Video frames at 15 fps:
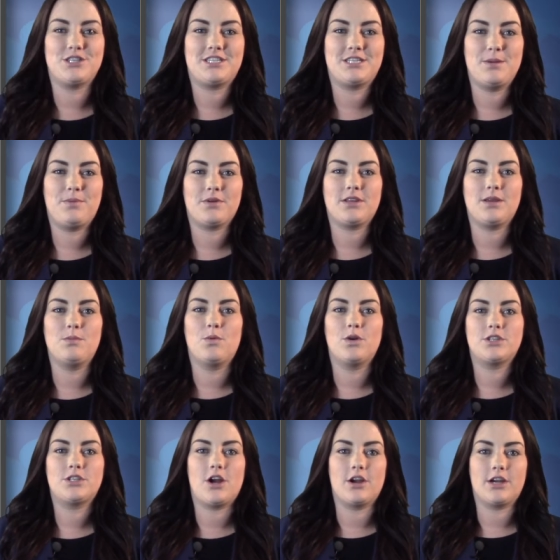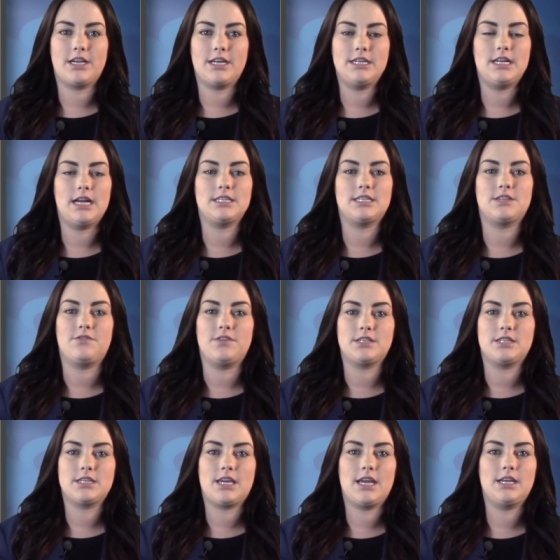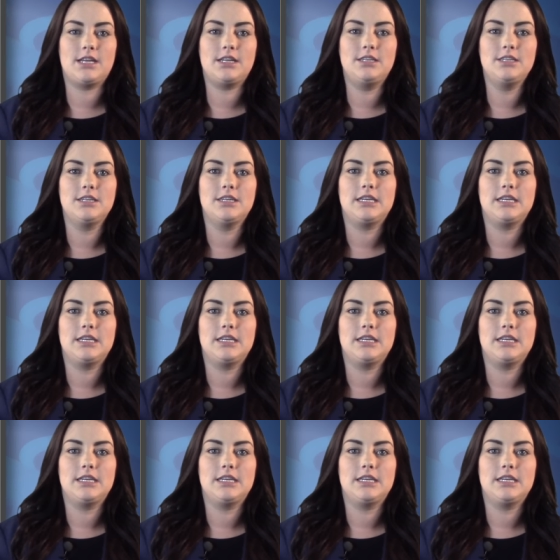is typically more targeted and sophisticated,